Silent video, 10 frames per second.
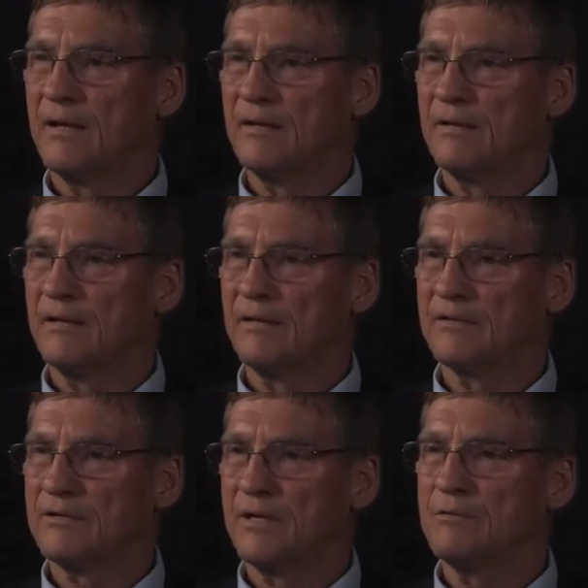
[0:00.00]
And
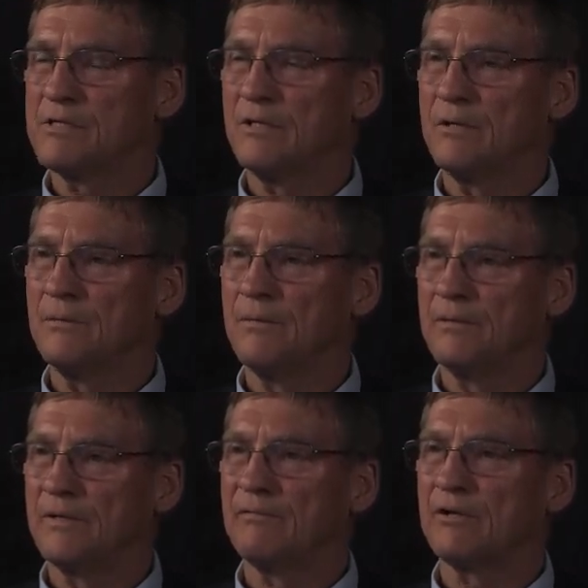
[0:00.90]
uh, so he was a little
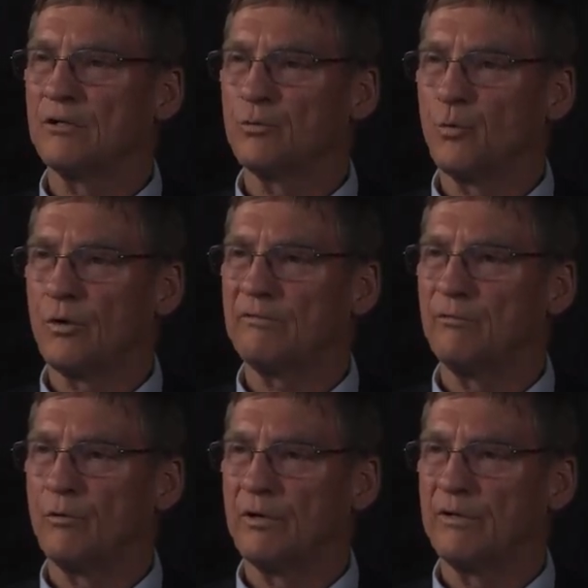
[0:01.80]
difficult to work
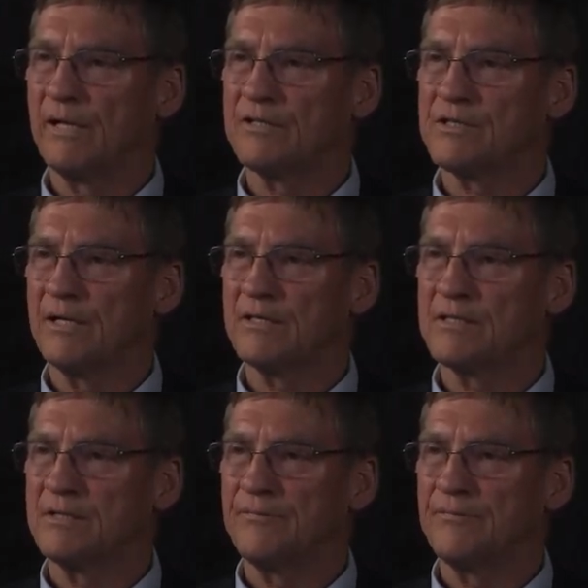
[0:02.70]
for in that sense.